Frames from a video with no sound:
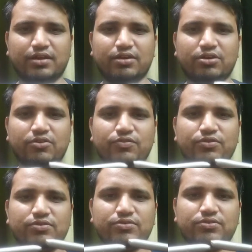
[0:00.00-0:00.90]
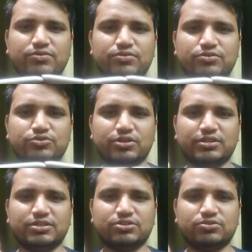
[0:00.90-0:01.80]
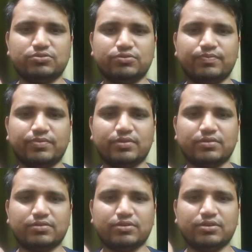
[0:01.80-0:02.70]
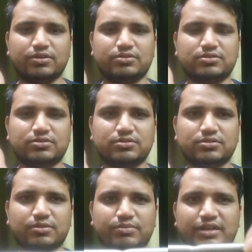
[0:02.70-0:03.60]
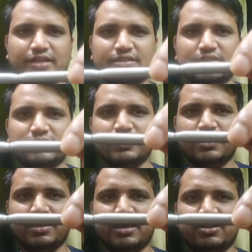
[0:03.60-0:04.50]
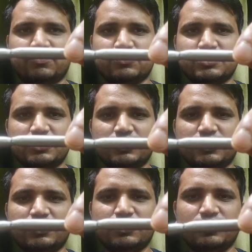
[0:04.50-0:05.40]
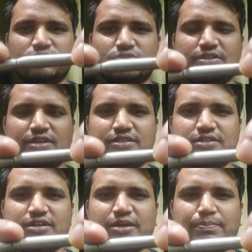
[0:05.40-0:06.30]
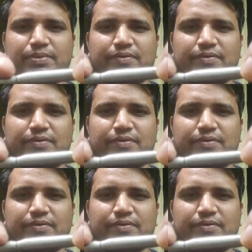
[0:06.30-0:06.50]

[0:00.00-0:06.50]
Now if you join these two, so it's something like this, and if you see here, so there is a dip